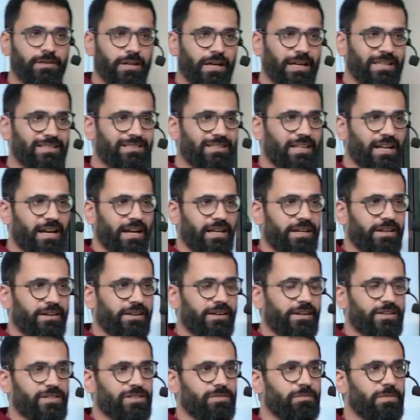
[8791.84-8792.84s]
Is there any
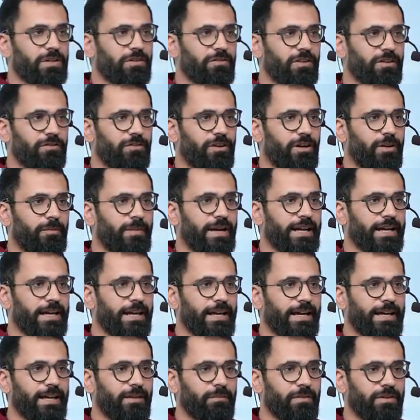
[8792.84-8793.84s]
relation between World Bank
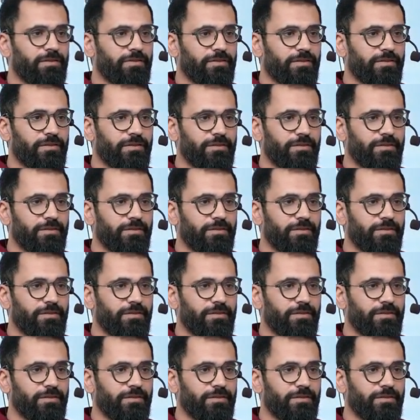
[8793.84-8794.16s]
and IMF?